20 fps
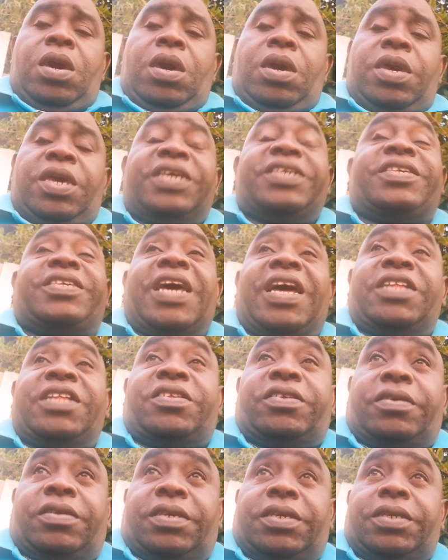He
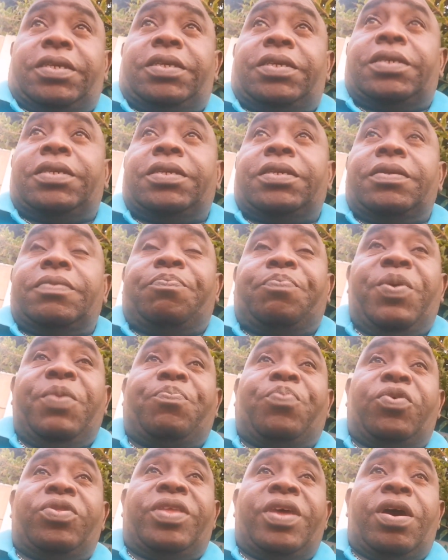starts
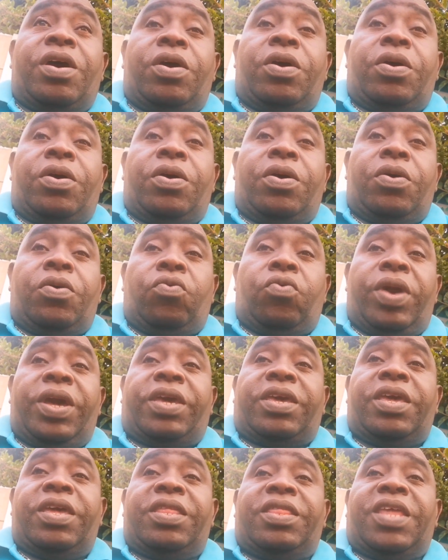people there
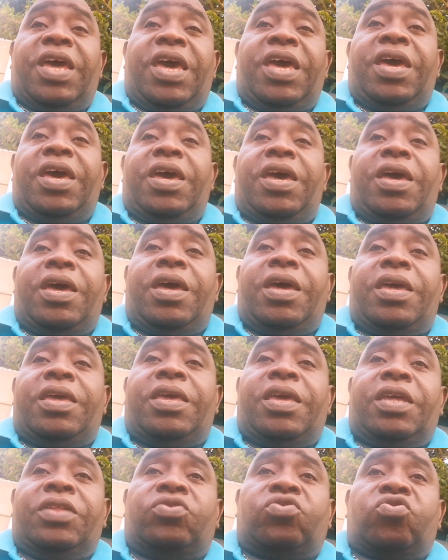working there.
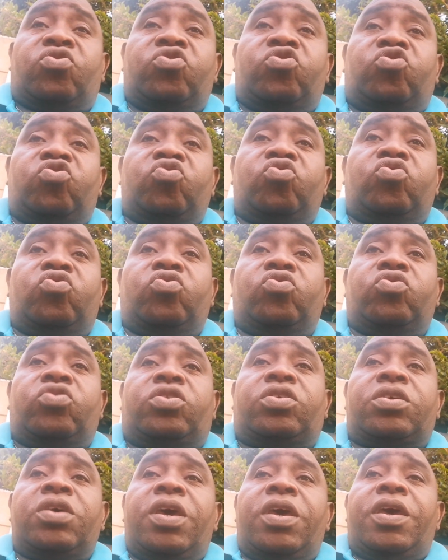He
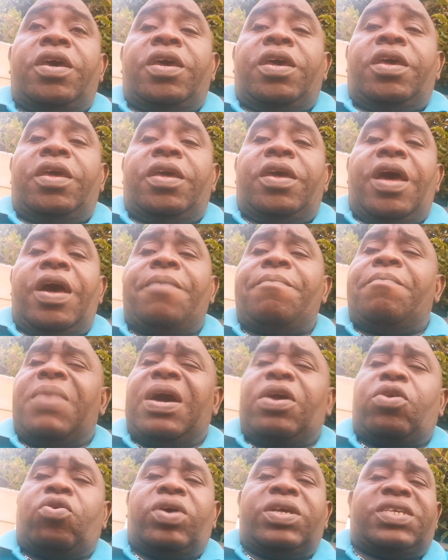introduced.
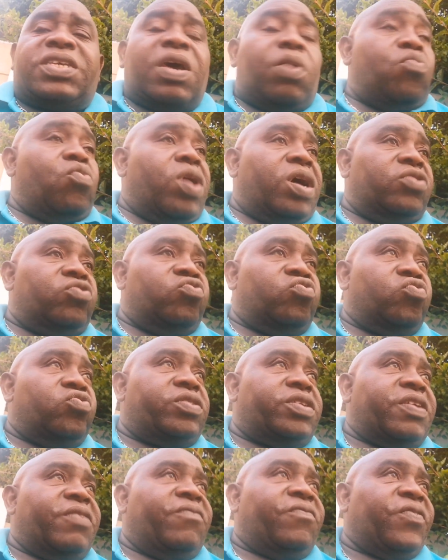Amaro is someone
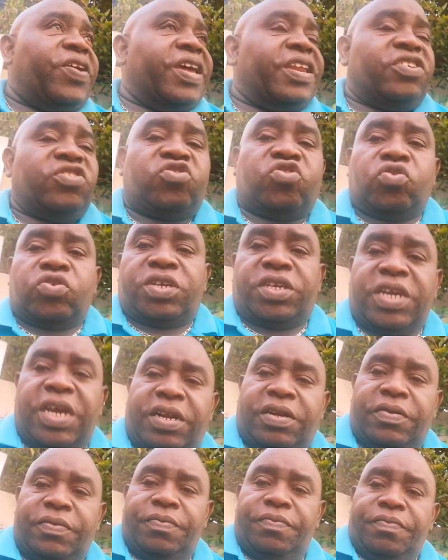who's very
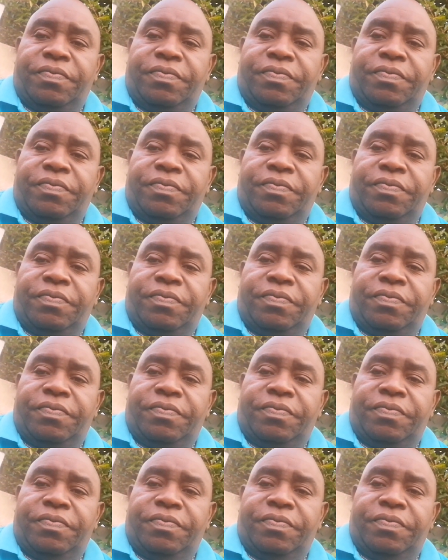social.